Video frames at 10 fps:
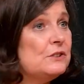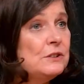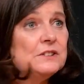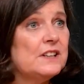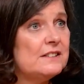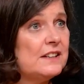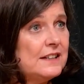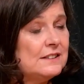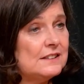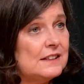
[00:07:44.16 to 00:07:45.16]
2 years
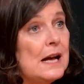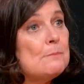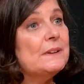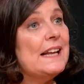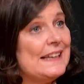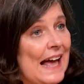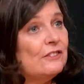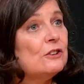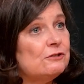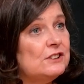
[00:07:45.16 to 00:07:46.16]
later, but they
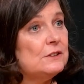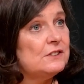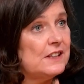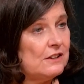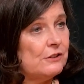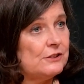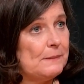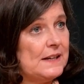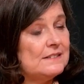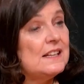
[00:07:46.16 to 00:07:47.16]
cannot reduce their cost
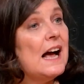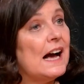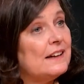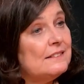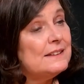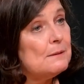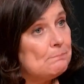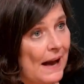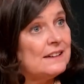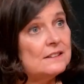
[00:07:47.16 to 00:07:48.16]
base. And I think the
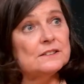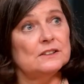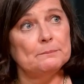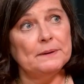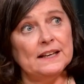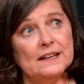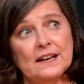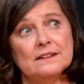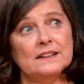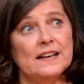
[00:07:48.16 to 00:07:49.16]
battle is going to be,
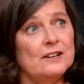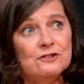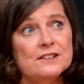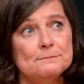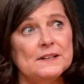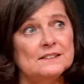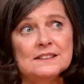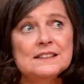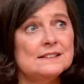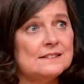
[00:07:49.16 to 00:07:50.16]
can the
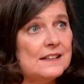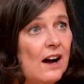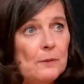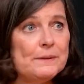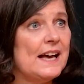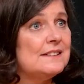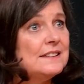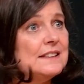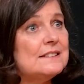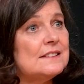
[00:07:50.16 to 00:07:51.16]
HSBCs, the
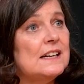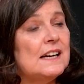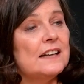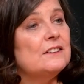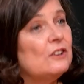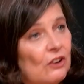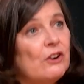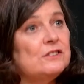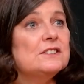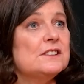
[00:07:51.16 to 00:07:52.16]
RBSs and the
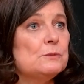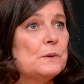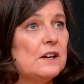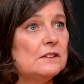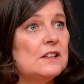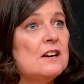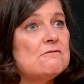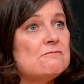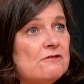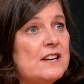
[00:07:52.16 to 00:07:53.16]
Lloyds of this world
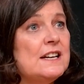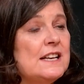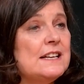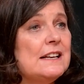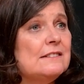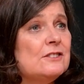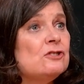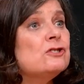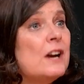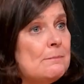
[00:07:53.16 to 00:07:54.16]
really
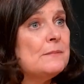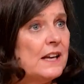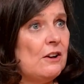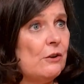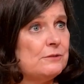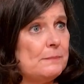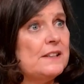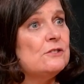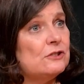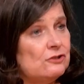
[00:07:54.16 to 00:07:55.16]
trim their cost
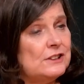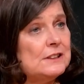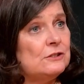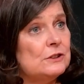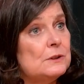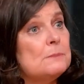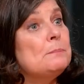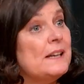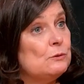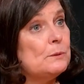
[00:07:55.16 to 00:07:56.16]
base to
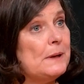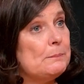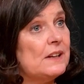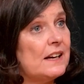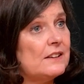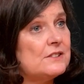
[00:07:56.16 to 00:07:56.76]
compete with people like ourselves?